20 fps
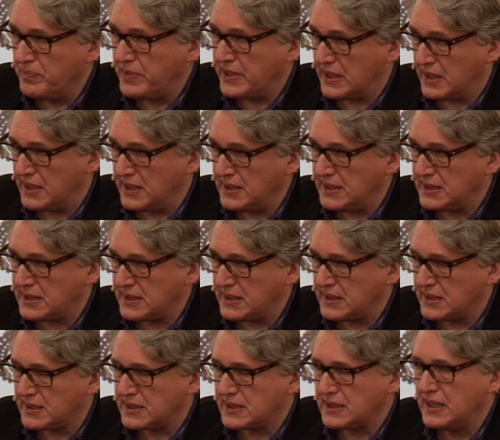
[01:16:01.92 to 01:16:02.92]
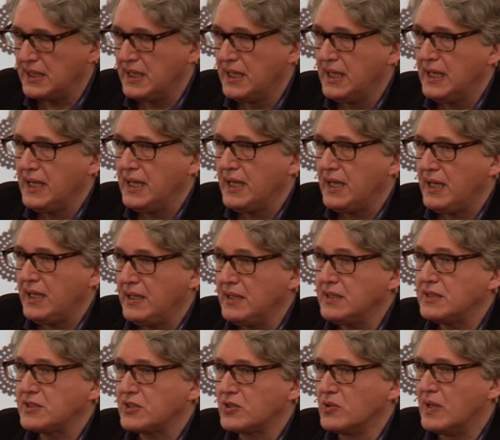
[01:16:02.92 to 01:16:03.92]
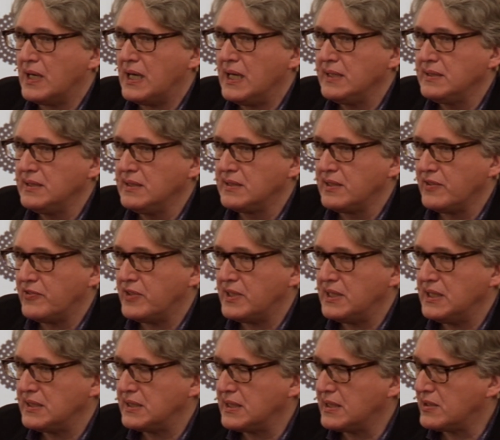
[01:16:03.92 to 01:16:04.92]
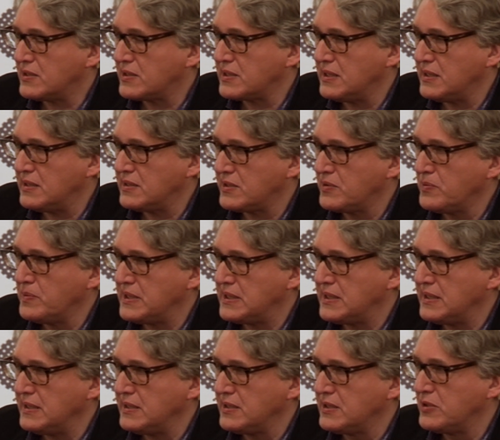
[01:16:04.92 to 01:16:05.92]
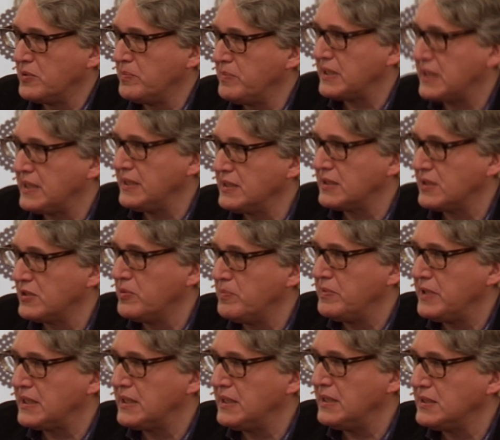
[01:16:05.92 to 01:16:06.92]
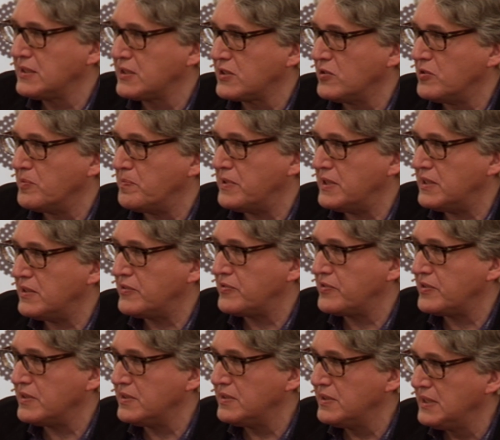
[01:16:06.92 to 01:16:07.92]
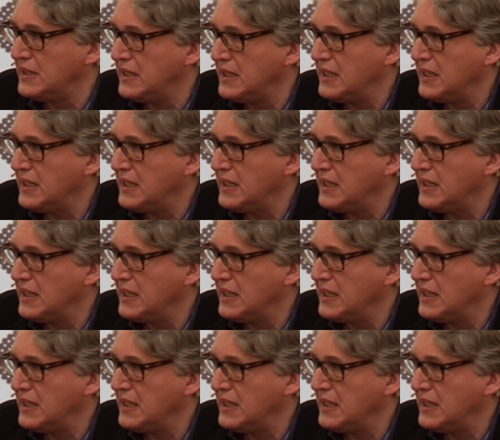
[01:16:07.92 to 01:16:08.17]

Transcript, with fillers: yeah, behind things, is to identify ourselves with it, to begin so powerful,